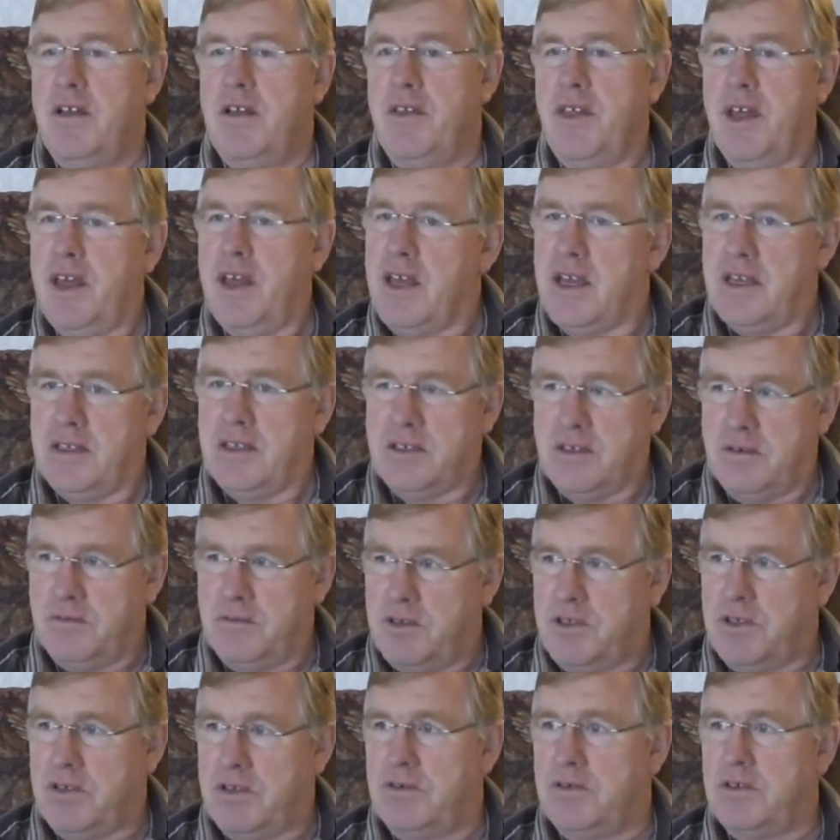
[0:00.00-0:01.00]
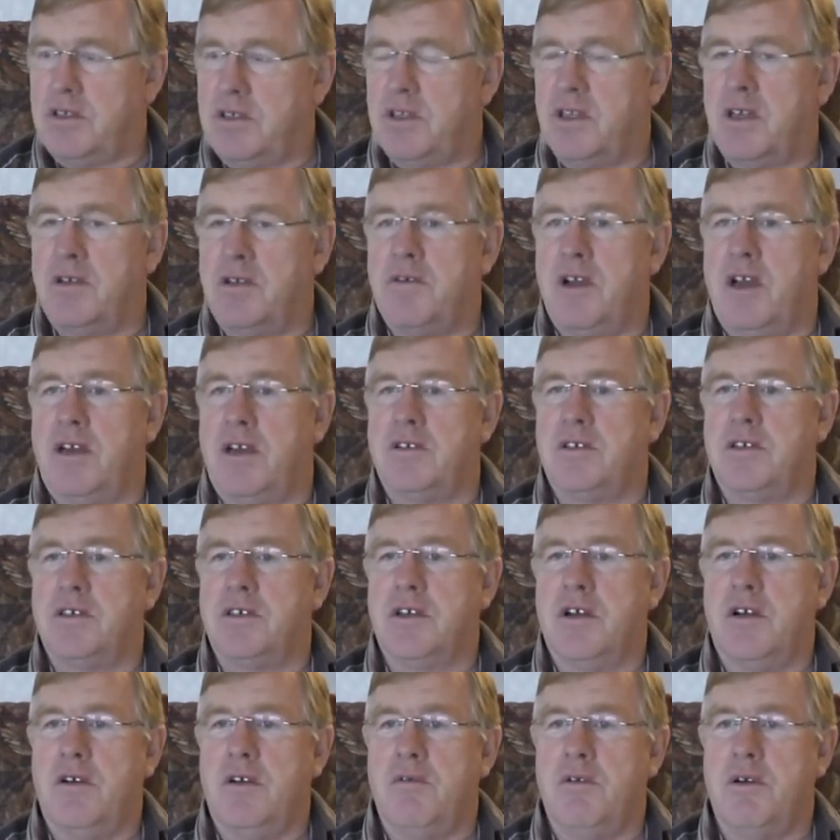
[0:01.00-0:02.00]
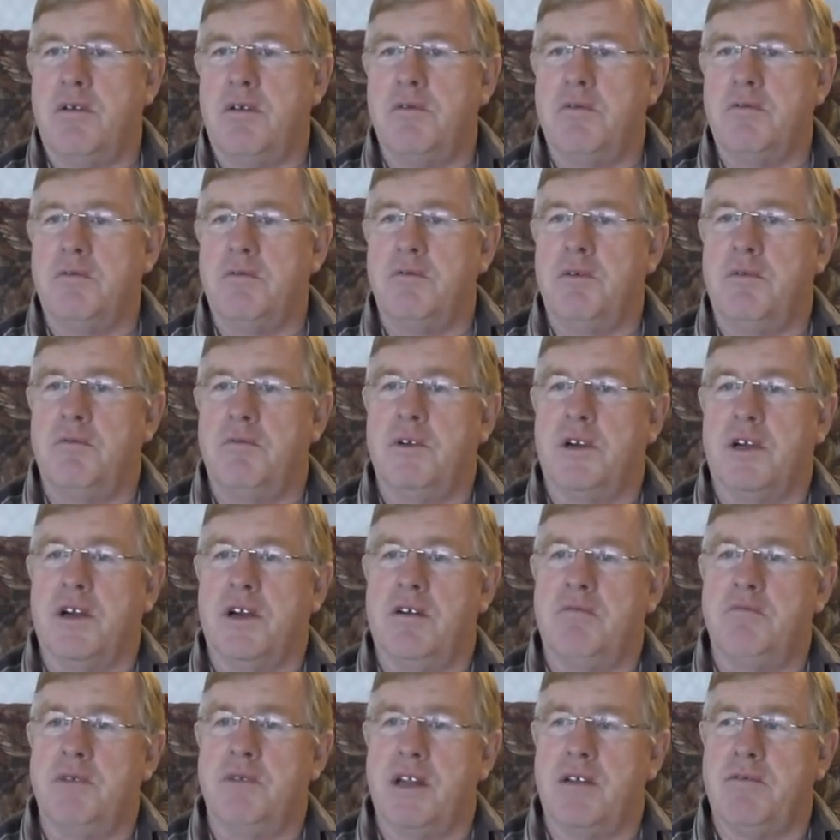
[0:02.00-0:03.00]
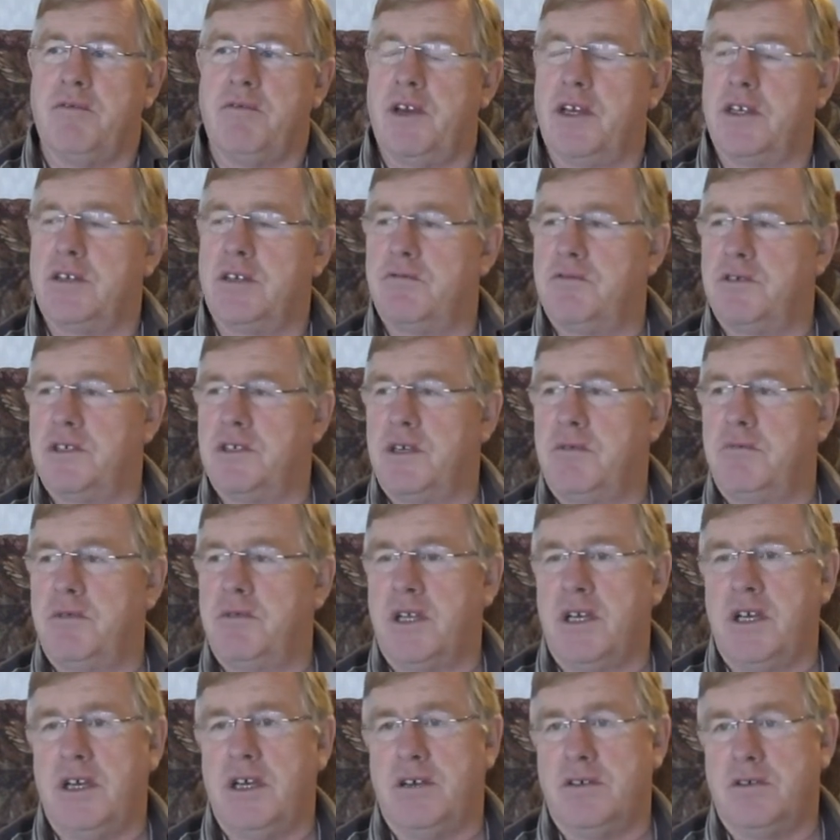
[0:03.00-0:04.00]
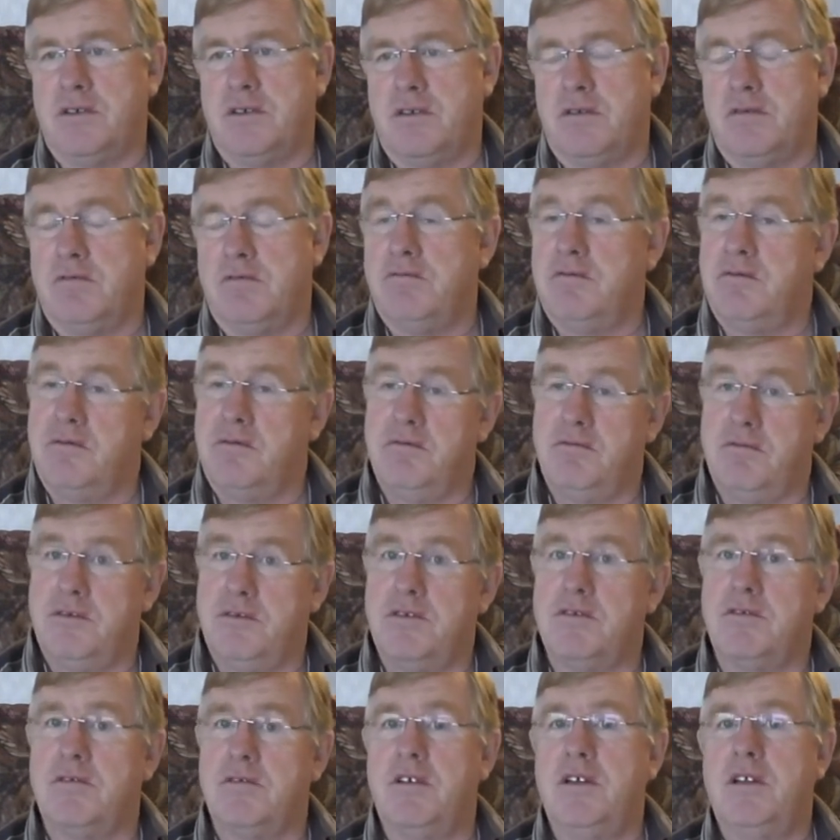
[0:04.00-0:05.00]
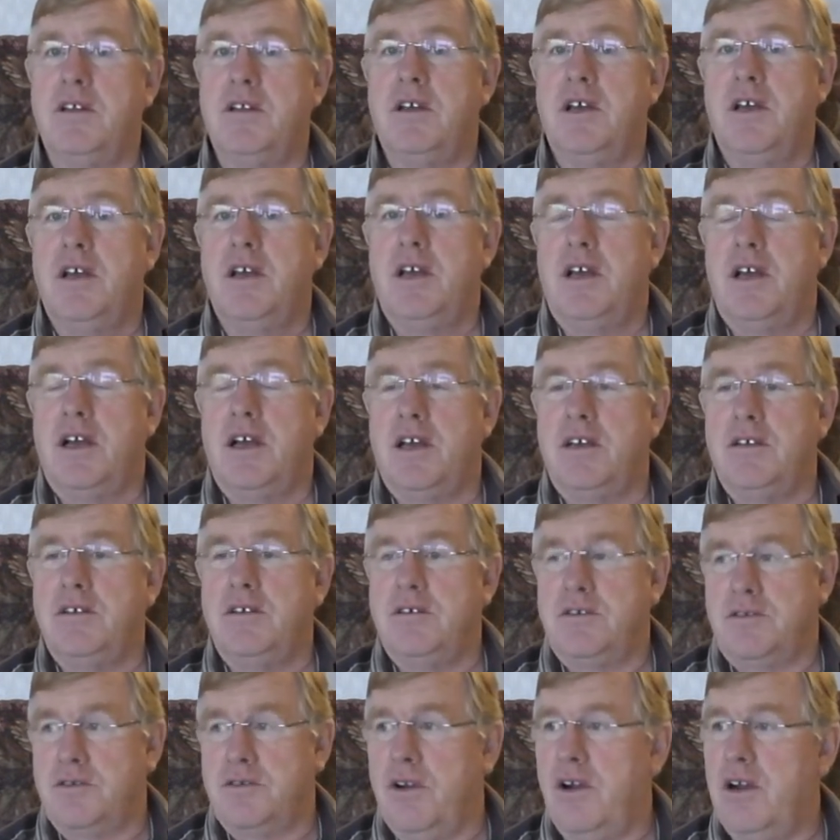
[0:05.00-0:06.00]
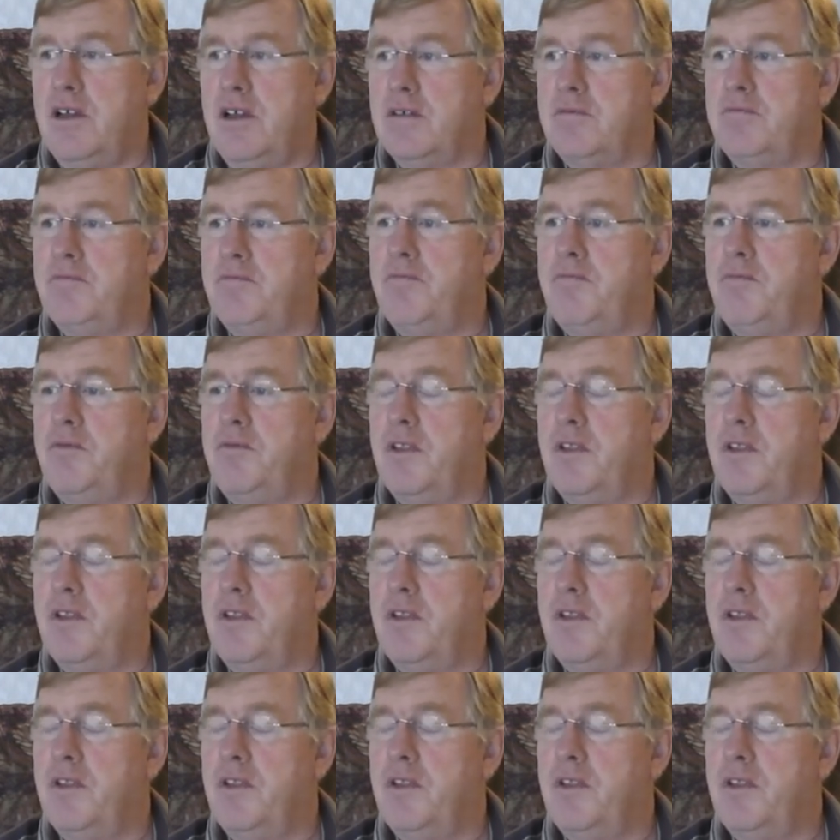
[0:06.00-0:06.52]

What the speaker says: They had some issues that they raised. They said, "Oh well, we'll go and manufacture for somebody else." And I thought, "Well, that's all right. You try them."